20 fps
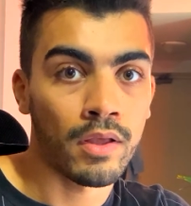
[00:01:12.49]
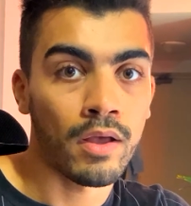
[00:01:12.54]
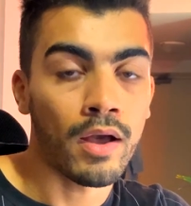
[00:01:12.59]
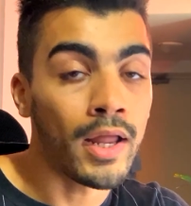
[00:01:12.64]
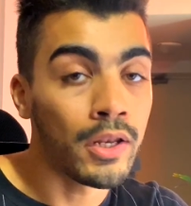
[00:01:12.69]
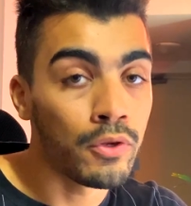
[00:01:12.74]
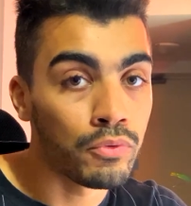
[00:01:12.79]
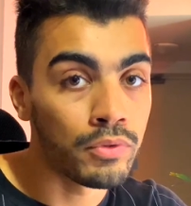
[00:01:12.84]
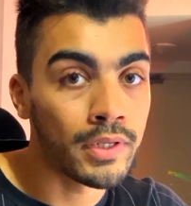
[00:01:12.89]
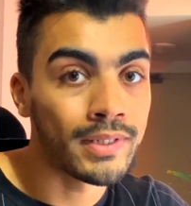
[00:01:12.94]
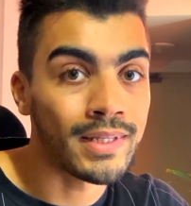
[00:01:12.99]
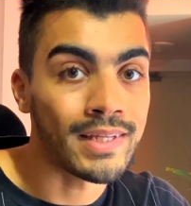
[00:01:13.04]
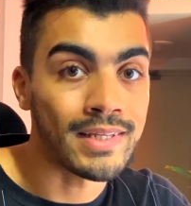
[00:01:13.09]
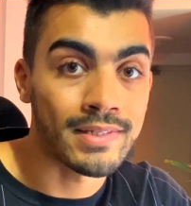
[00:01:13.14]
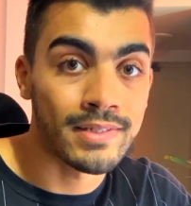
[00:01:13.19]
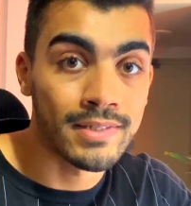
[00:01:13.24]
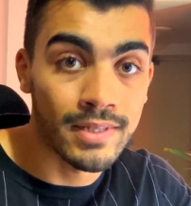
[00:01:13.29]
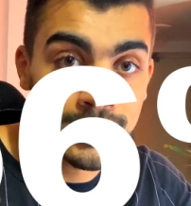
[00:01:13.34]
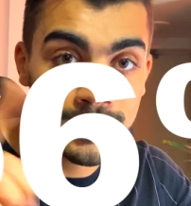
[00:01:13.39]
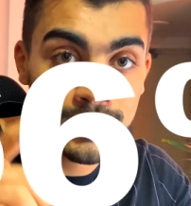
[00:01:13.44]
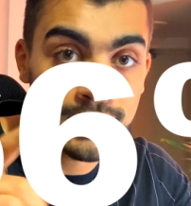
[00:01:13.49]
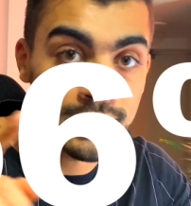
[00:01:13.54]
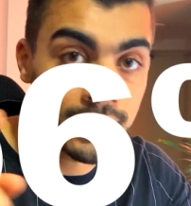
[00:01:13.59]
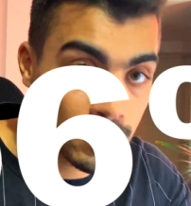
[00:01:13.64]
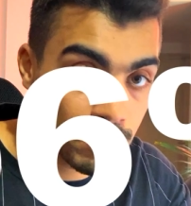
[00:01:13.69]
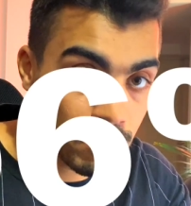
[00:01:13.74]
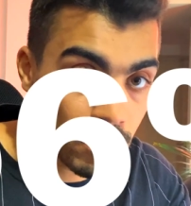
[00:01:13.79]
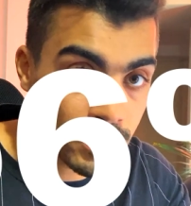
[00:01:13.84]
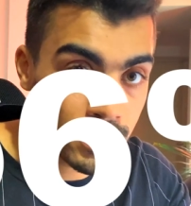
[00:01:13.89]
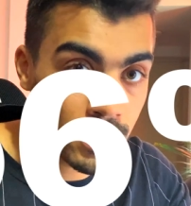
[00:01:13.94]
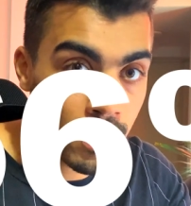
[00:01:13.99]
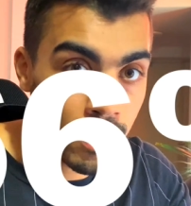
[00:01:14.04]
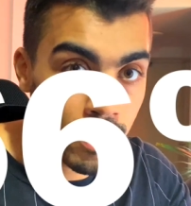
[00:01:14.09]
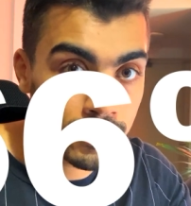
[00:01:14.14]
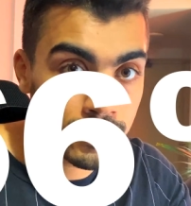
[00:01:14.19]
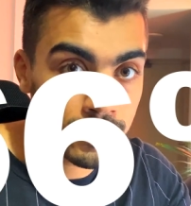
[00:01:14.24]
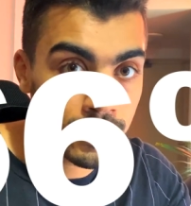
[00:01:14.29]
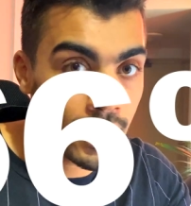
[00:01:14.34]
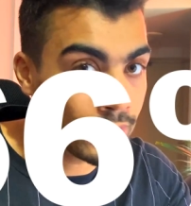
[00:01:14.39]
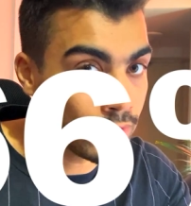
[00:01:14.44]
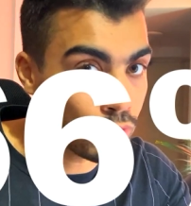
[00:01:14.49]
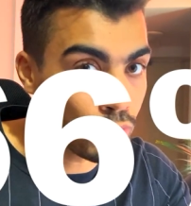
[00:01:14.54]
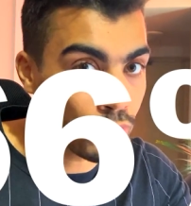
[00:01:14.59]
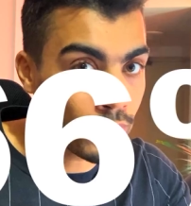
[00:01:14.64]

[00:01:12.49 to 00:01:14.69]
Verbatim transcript: All you need is 66% and you